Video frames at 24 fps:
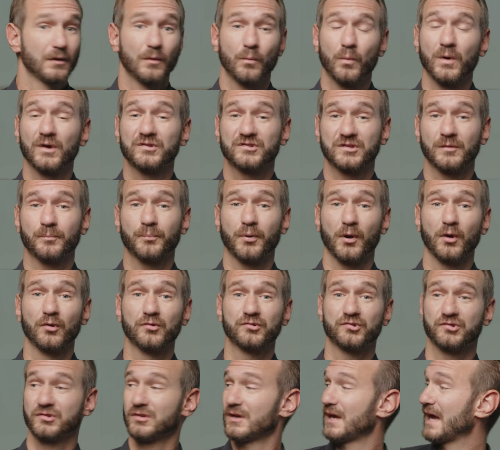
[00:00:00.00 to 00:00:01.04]
We're
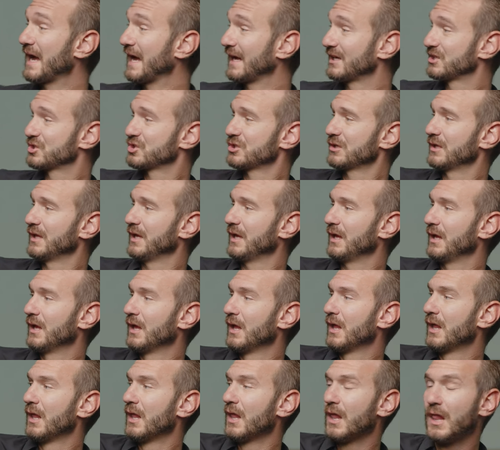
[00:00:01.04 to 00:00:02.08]
supposed to actually
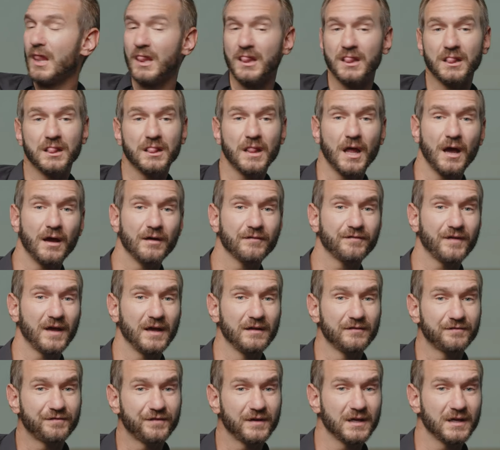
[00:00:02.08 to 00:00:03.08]
love and